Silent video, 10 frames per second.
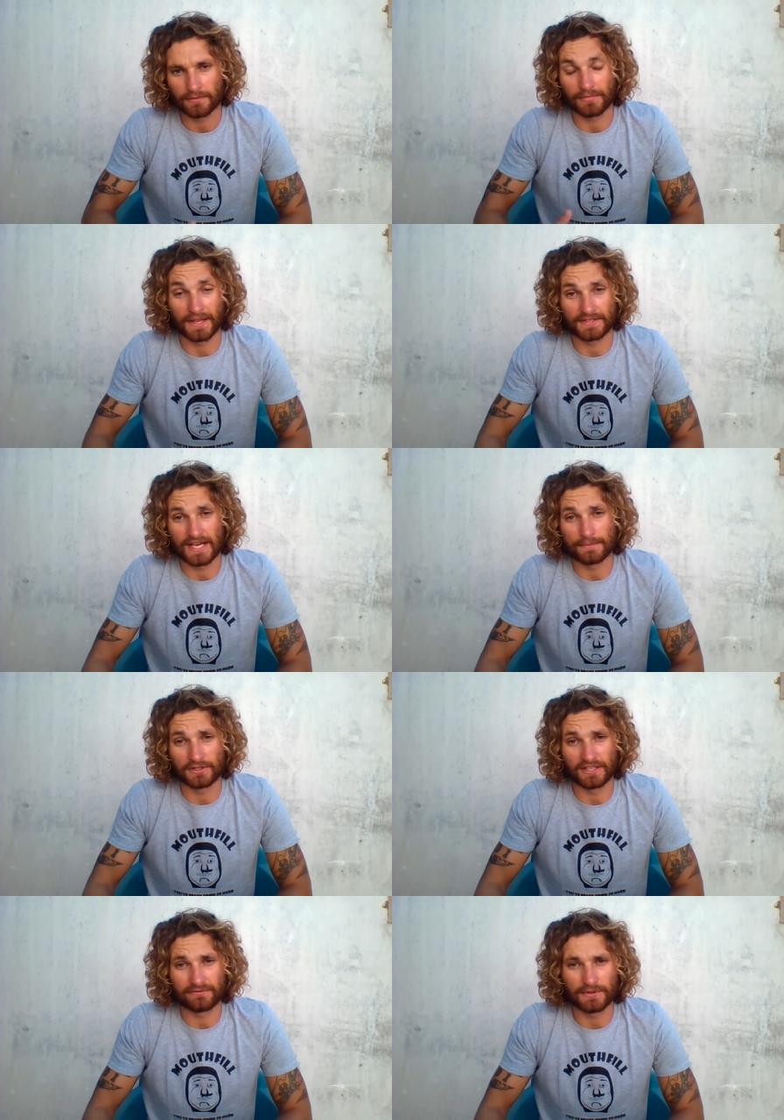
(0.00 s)
by the time you
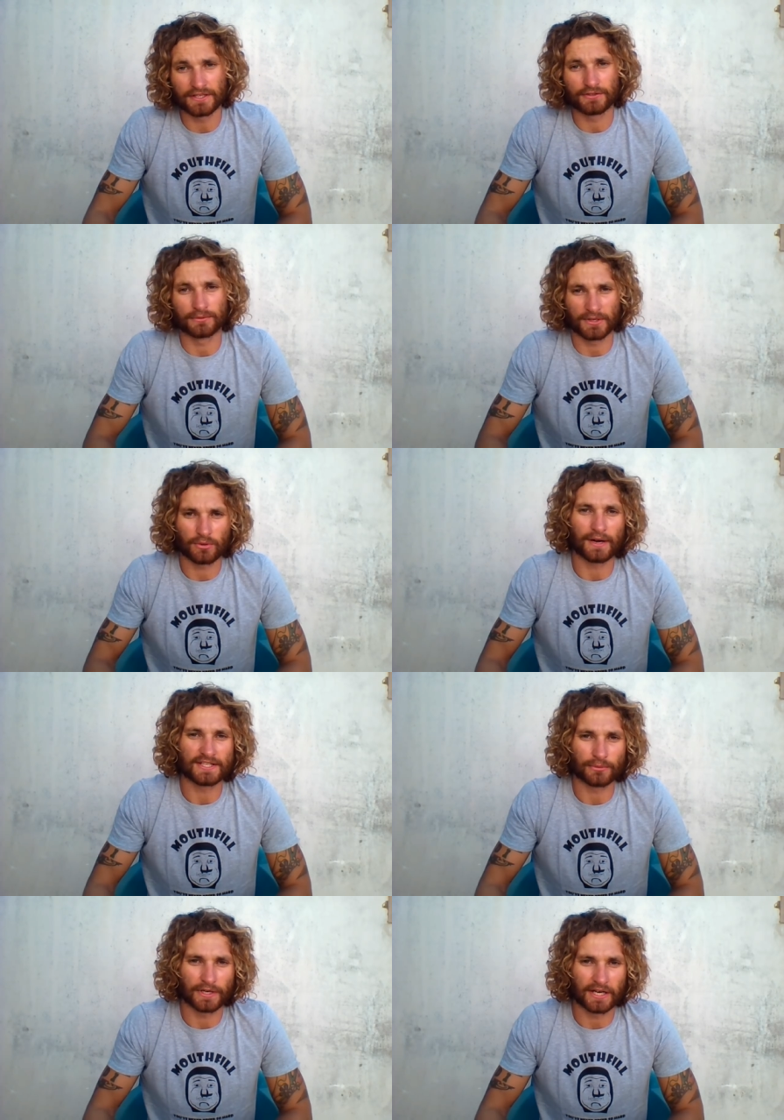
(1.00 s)
leave me, you'll be
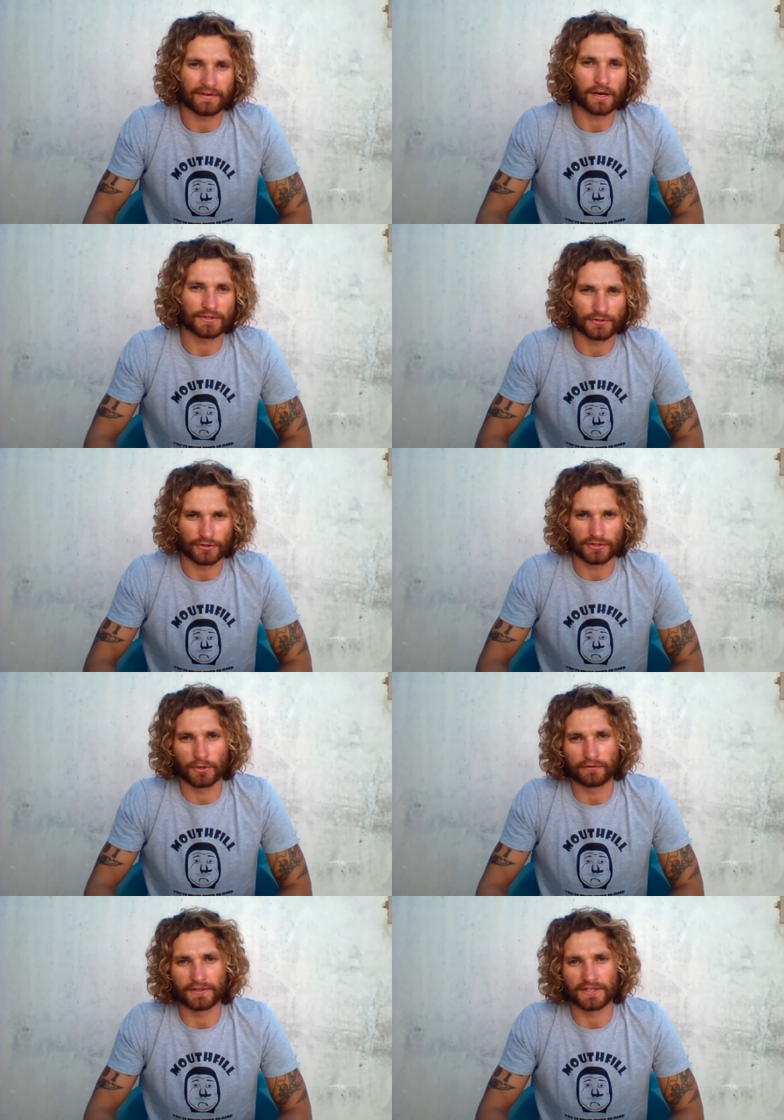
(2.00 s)
quite aware of how to use
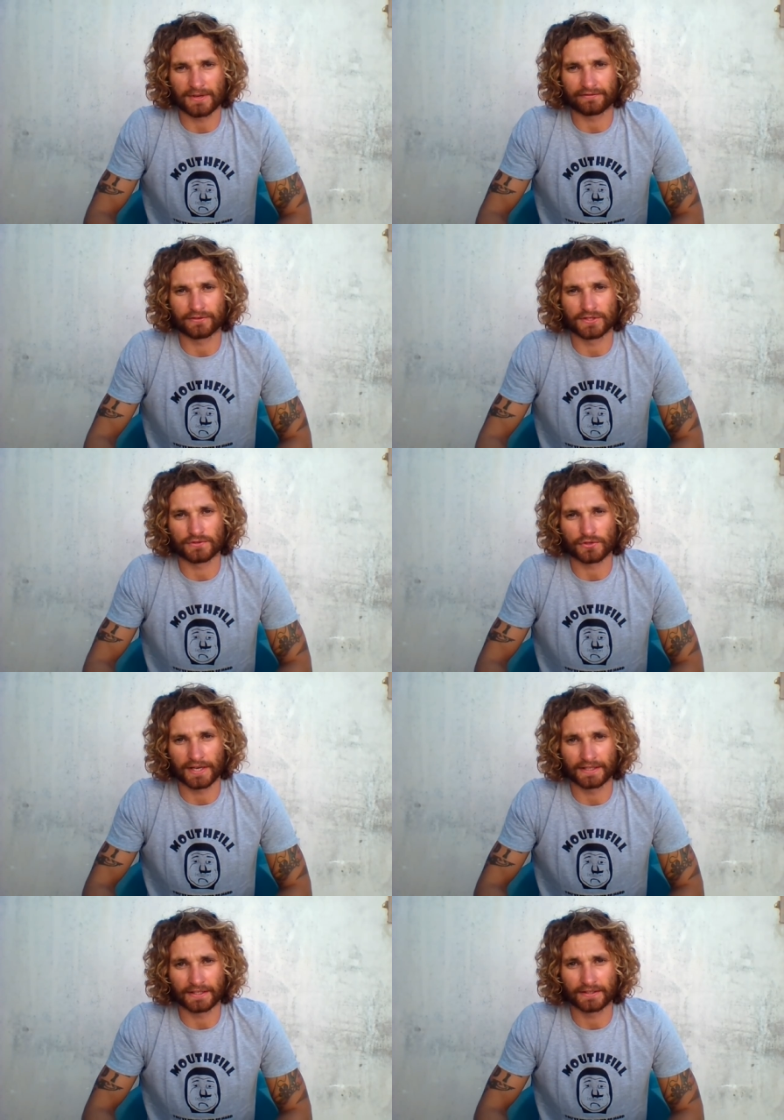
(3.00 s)
both these methods of
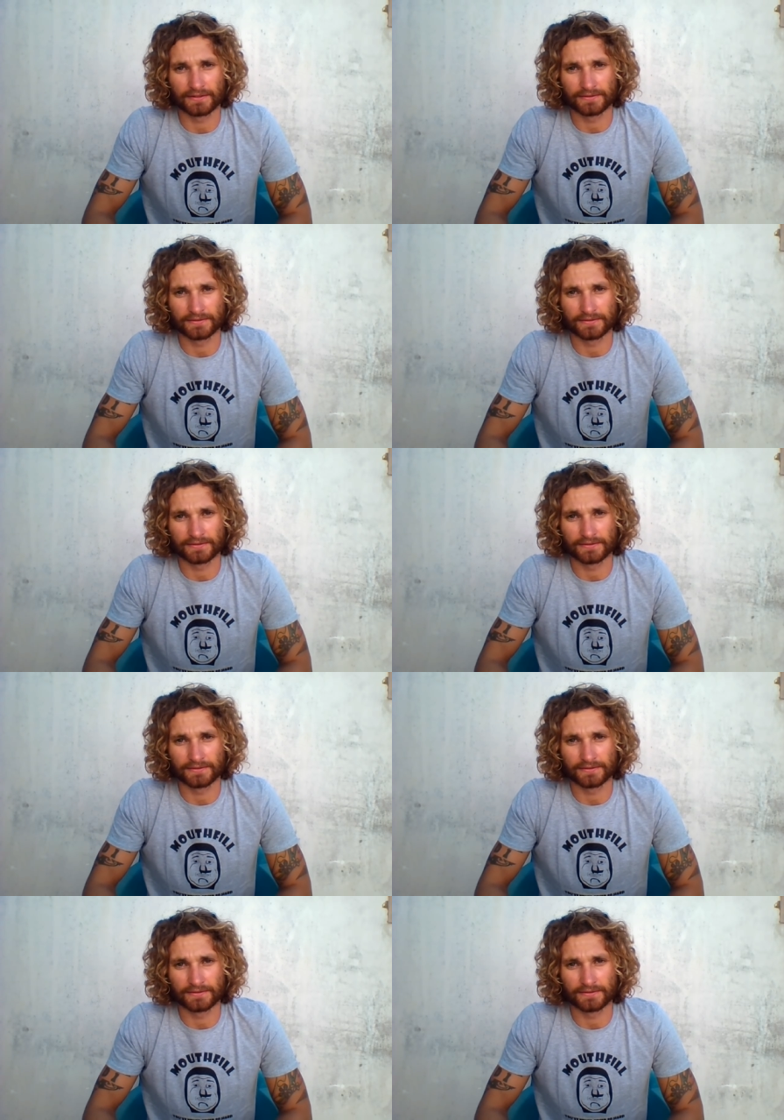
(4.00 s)
training.